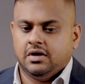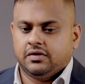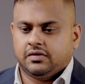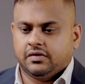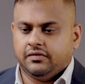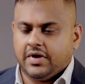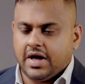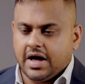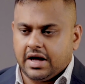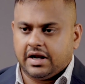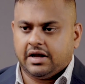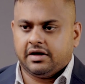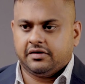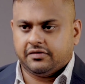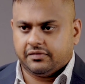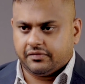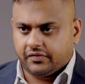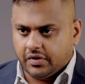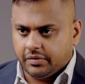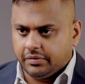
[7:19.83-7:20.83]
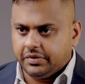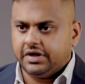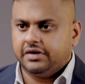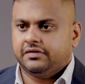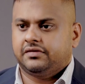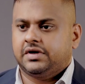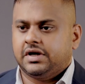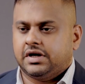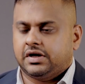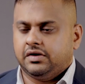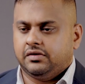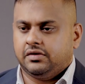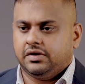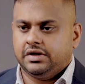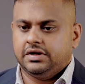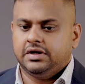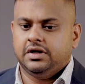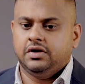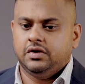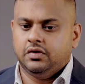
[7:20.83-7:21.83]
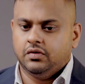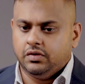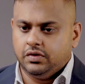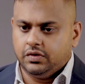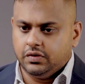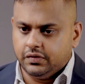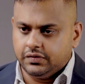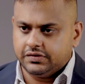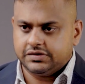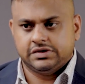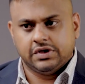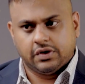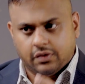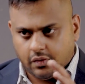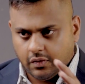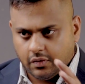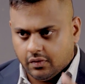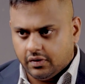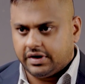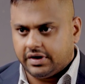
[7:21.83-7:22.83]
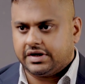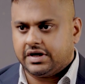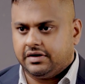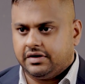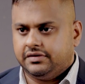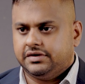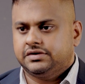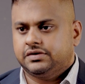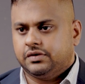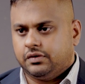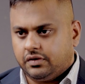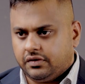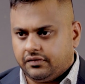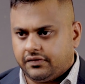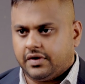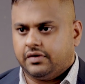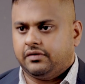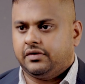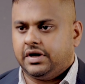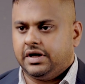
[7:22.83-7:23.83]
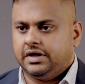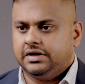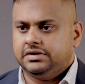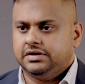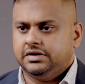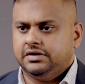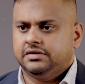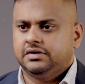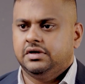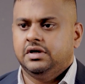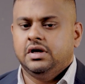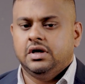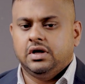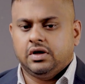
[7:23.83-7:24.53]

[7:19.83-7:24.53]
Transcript: So whereas from this technology, you use the old towers, old foundations,